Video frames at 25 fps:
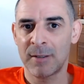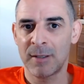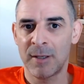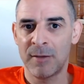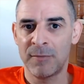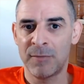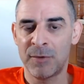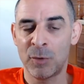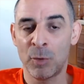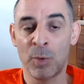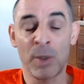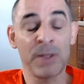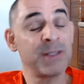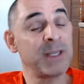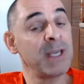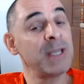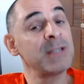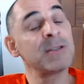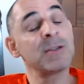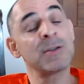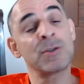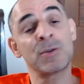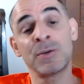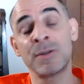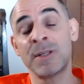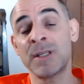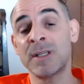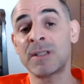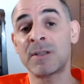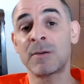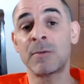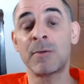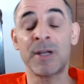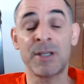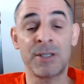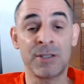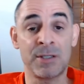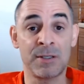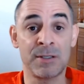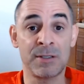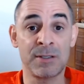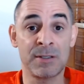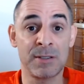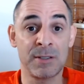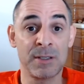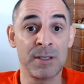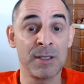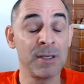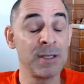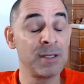If you want answers to these questions,
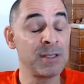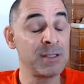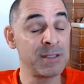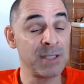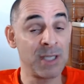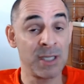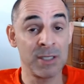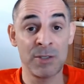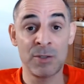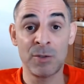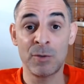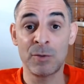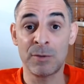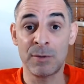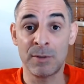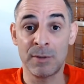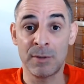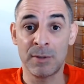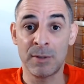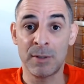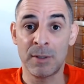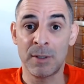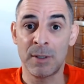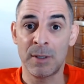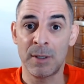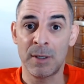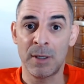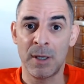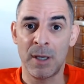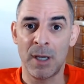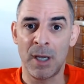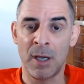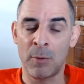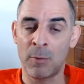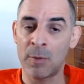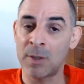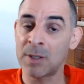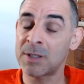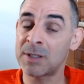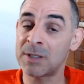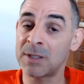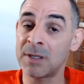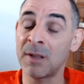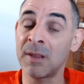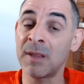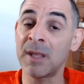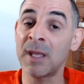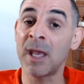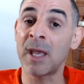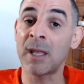stay tuned and watch till
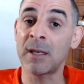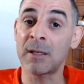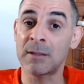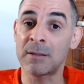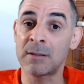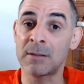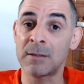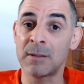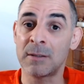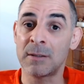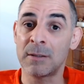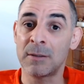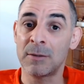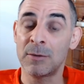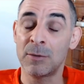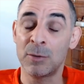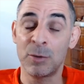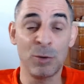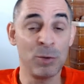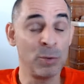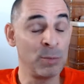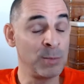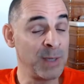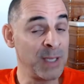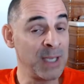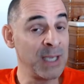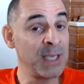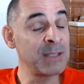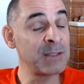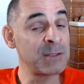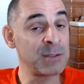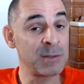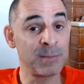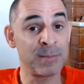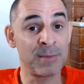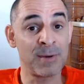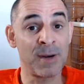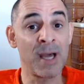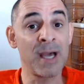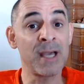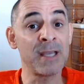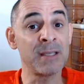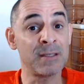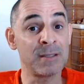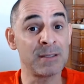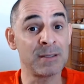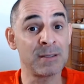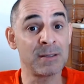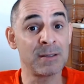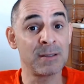the end. You may get
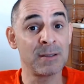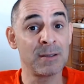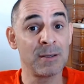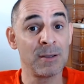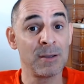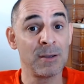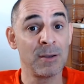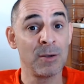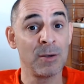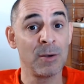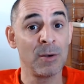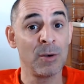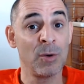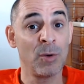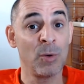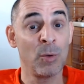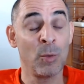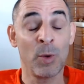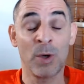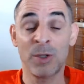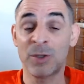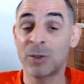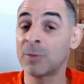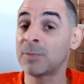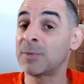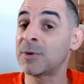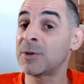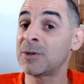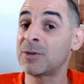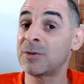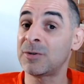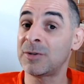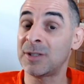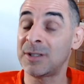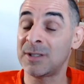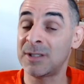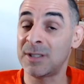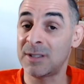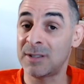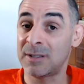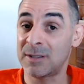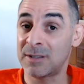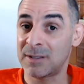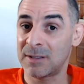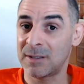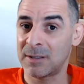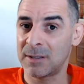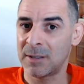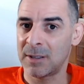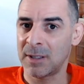surprised what opportunities
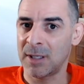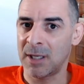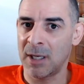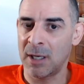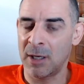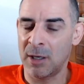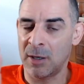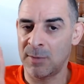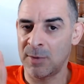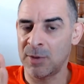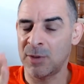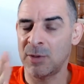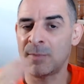can come on your